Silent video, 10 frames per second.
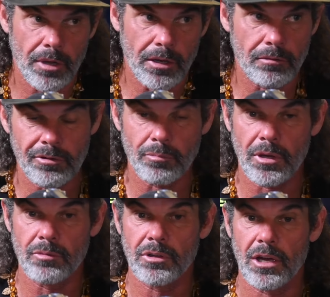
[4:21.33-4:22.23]
Hey,
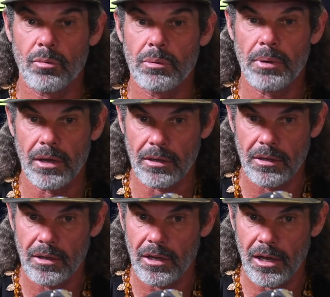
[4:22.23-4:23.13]
sometimes you got repay.
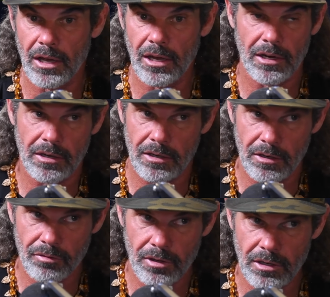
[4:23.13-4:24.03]
And
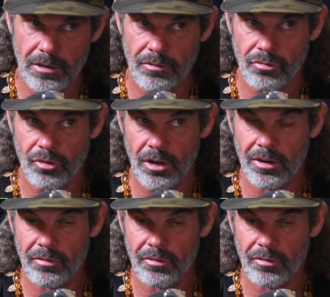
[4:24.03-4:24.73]
if it's very,